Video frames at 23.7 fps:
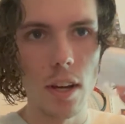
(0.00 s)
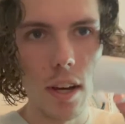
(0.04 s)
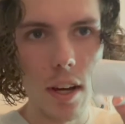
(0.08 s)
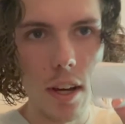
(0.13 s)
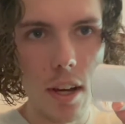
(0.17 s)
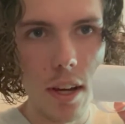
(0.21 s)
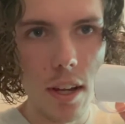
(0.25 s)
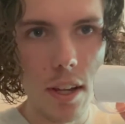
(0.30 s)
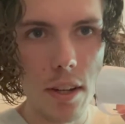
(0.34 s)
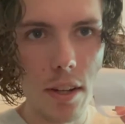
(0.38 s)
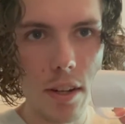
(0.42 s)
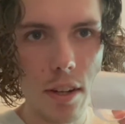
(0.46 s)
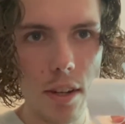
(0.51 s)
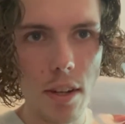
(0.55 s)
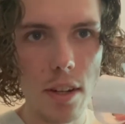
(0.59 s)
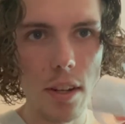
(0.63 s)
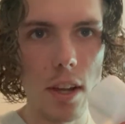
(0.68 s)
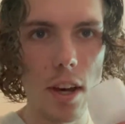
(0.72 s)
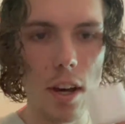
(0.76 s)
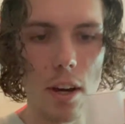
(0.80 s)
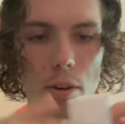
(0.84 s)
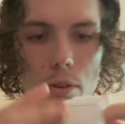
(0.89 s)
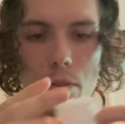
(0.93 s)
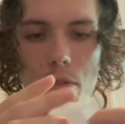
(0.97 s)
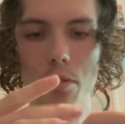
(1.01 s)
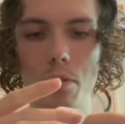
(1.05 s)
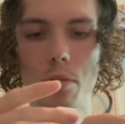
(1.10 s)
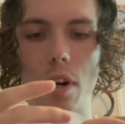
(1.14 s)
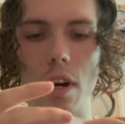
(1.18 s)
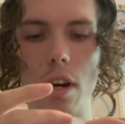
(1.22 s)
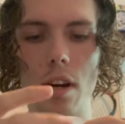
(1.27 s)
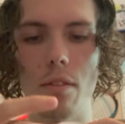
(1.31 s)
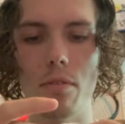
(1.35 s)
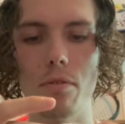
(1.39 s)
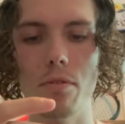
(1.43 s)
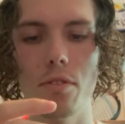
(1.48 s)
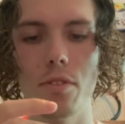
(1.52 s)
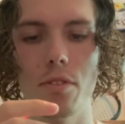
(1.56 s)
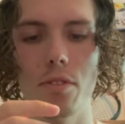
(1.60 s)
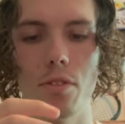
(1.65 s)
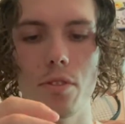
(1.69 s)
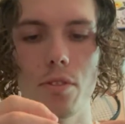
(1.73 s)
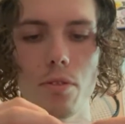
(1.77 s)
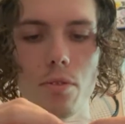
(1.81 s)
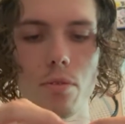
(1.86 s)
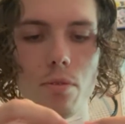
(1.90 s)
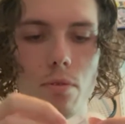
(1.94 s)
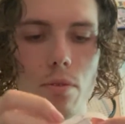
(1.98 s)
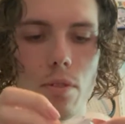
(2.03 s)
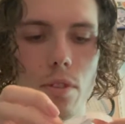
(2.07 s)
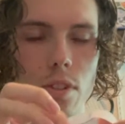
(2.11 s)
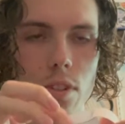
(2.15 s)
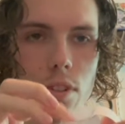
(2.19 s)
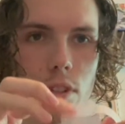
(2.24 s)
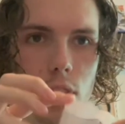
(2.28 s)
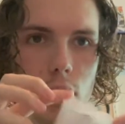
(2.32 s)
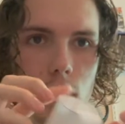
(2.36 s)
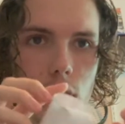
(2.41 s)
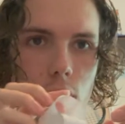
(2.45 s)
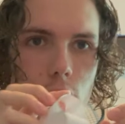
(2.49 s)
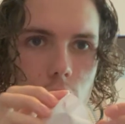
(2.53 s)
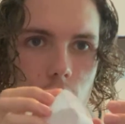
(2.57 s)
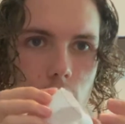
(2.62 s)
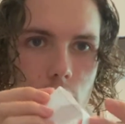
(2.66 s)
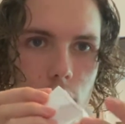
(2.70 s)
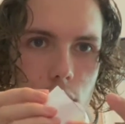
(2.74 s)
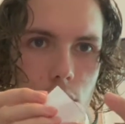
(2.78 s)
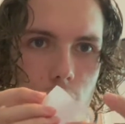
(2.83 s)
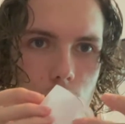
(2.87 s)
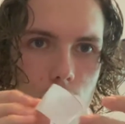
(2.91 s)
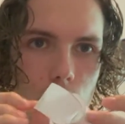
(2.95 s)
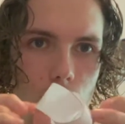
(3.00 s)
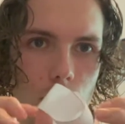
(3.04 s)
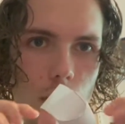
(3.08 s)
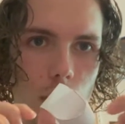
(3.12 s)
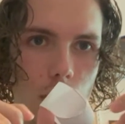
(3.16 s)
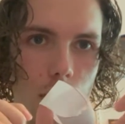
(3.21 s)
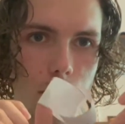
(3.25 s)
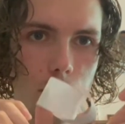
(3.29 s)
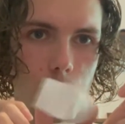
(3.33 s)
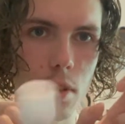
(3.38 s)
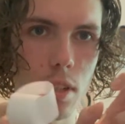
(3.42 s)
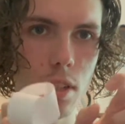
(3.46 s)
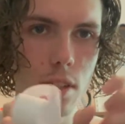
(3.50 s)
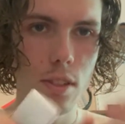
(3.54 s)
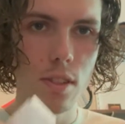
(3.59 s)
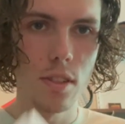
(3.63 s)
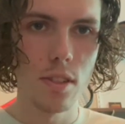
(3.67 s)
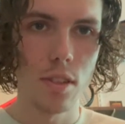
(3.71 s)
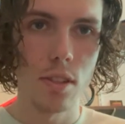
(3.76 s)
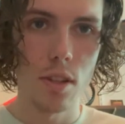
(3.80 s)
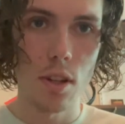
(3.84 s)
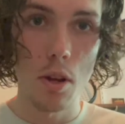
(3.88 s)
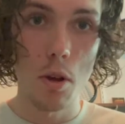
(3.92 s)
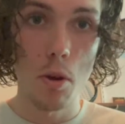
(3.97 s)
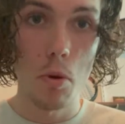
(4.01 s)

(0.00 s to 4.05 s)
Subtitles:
and now you have two little interlocked pieces